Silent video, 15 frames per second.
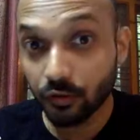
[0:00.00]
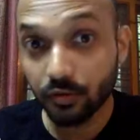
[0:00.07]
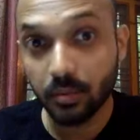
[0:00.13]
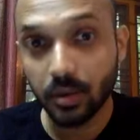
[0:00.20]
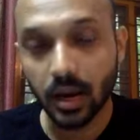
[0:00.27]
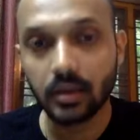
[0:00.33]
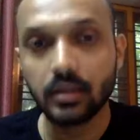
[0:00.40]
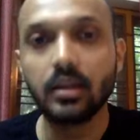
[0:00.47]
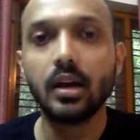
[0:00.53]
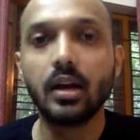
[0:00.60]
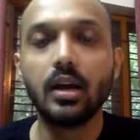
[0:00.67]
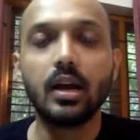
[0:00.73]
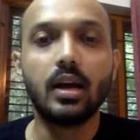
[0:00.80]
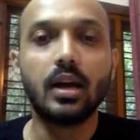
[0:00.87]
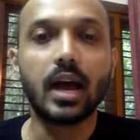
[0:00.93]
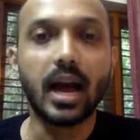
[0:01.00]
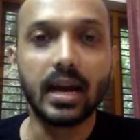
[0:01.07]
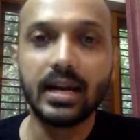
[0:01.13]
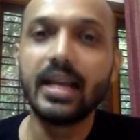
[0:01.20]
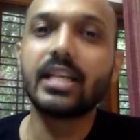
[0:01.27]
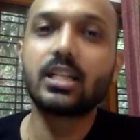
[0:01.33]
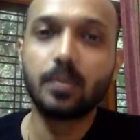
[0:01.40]
of the blood
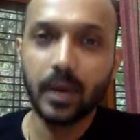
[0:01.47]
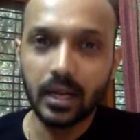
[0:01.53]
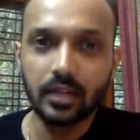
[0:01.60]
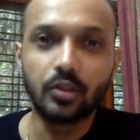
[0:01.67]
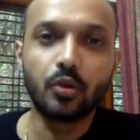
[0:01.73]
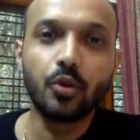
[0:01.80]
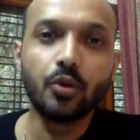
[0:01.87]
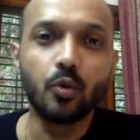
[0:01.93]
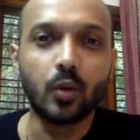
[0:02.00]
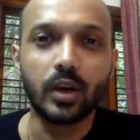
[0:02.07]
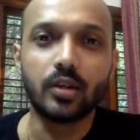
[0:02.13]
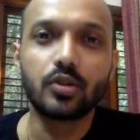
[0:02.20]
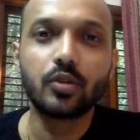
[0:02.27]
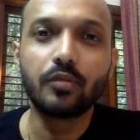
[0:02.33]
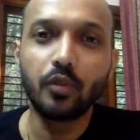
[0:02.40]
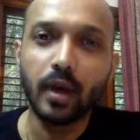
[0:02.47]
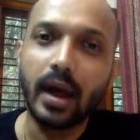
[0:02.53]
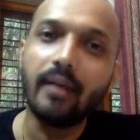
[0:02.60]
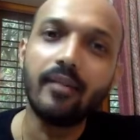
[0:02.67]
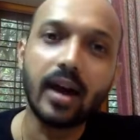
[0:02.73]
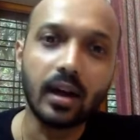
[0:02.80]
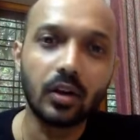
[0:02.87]
and expel it through urine. So if you
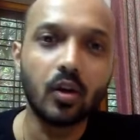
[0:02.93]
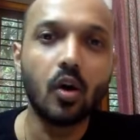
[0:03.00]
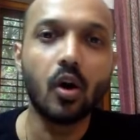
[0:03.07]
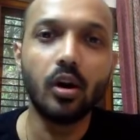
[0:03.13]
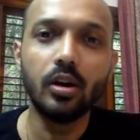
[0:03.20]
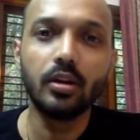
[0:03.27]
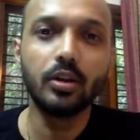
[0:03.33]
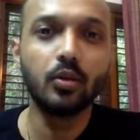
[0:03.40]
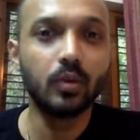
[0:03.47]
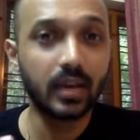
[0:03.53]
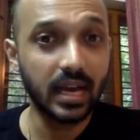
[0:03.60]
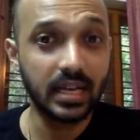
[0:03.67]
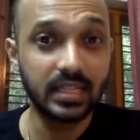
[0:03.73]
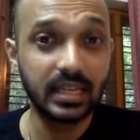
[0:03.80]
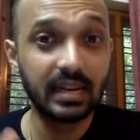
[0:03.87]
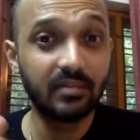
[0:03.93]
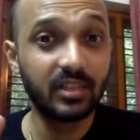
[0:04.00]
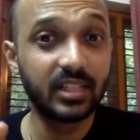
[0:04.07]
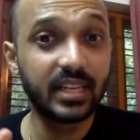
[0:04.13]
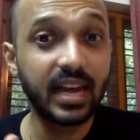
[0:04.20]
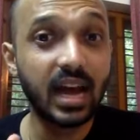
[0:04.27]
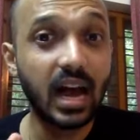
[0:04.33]
have alcohol, uric acid levels
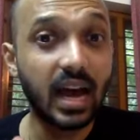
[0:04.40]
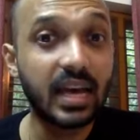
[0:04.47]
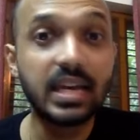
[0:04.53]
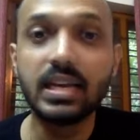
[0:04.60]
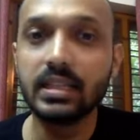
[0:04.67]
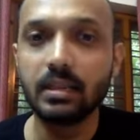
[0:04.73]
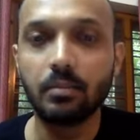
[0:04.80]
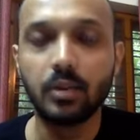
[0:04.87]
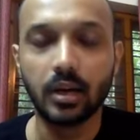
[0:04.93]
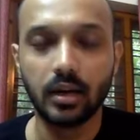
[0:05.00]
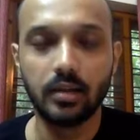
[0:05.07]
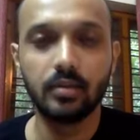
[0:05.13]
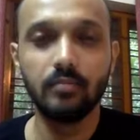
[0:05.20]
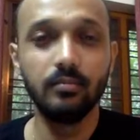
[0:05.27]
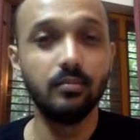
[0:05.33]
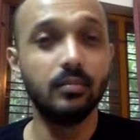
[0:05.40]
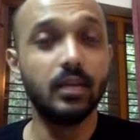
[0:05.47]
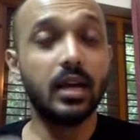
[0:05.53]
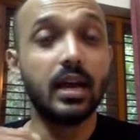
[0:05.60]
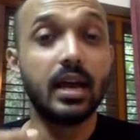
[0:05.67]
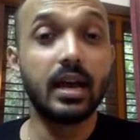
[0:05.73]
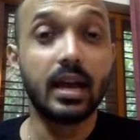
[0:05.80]
stay high in the blood.
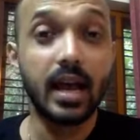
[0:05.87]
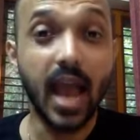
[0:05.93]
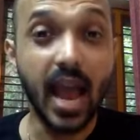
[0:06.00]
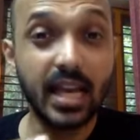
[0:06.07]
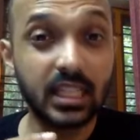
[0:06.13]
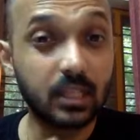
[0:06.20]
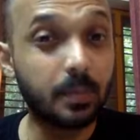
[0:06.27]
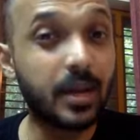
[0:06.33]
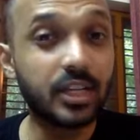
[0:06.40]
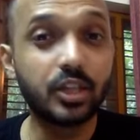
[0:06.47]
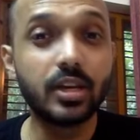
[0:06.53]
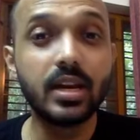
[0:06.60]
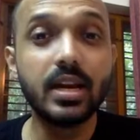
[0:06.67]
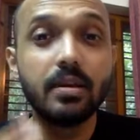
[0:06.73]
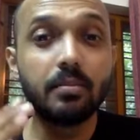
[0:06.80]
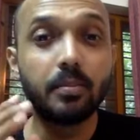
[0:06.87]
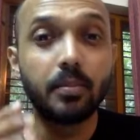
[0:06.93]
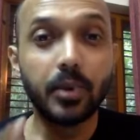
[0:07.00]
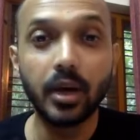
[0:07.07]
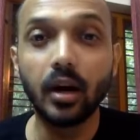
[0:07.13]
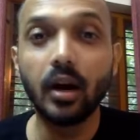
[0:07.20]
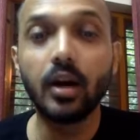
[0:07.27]
Especially
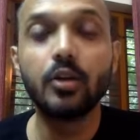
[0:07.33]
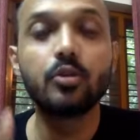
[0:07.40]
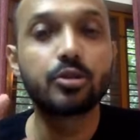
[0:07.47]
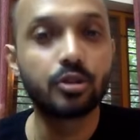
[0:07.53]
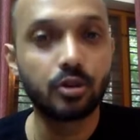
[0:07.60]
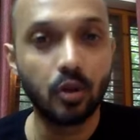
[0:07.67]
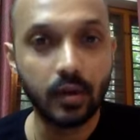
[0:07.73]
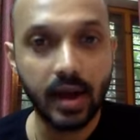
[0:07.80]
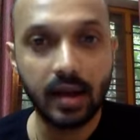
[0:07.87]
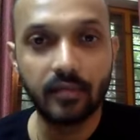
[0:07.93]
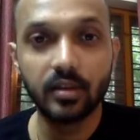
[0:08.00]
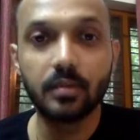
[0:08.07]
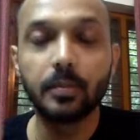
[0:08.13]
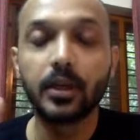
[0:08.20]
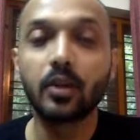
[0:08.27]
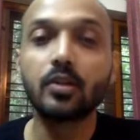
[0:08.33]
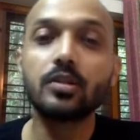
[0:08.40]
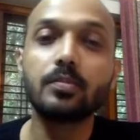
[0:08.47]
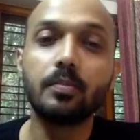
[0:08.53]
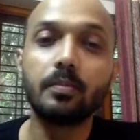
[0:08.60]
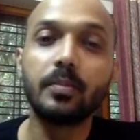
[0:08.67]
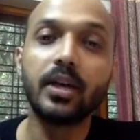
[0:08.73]
beer, you should not have it, because
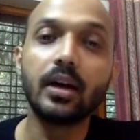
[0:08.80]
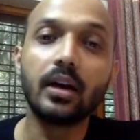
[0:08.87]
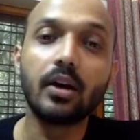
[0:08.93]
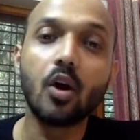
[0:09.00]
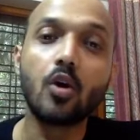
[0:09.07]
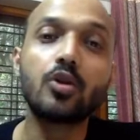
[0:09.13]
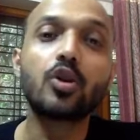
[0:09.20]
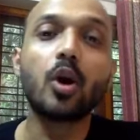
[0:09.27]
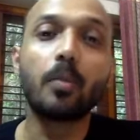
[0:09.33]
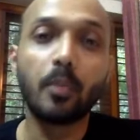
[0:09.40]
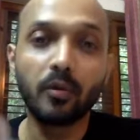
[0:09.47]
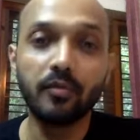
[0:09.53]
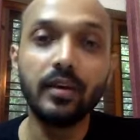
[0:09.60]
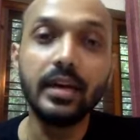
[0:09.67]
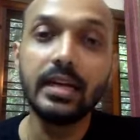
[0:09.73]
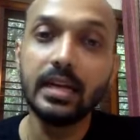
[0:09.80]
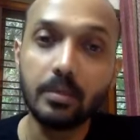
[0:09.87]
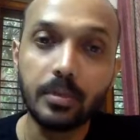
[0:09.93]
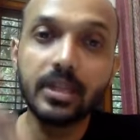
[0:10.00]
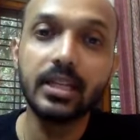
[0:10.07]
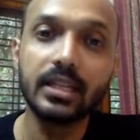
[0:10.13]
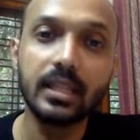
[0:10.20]
beer, on top of
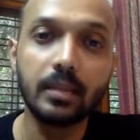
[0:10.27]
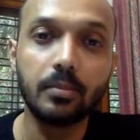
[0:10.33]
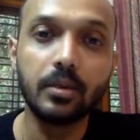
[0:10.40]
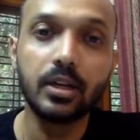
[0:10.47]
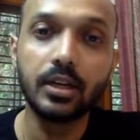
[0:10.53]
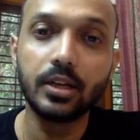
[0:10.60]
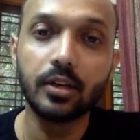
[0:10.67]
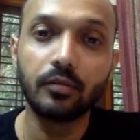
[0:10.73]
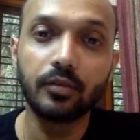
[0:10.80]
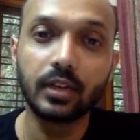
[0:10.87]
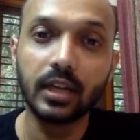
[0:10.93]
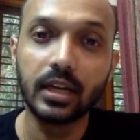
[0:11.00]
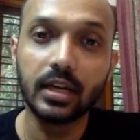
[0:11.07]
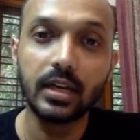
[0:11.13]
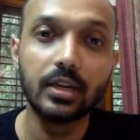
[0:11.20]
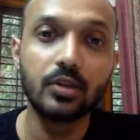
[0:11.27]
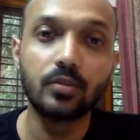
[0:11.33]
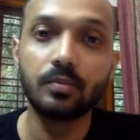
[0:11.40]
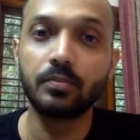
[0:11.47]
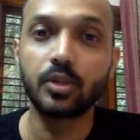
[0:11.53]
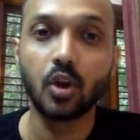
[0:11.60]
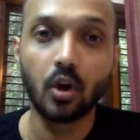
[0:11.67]
inhibiting the ability of the kidney to
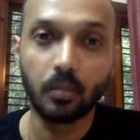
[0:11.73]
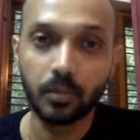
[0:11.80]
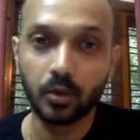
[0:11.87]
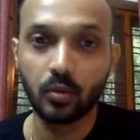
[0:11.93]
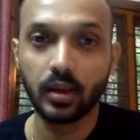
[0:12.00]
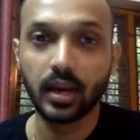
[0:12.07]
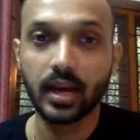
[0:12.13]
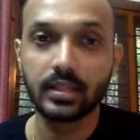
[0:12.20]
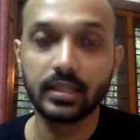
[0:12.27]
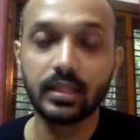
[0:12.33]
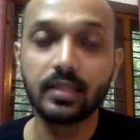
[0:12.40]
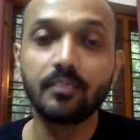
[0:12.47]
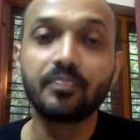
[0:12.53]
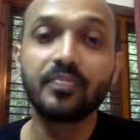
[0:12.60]
absorb uric acid,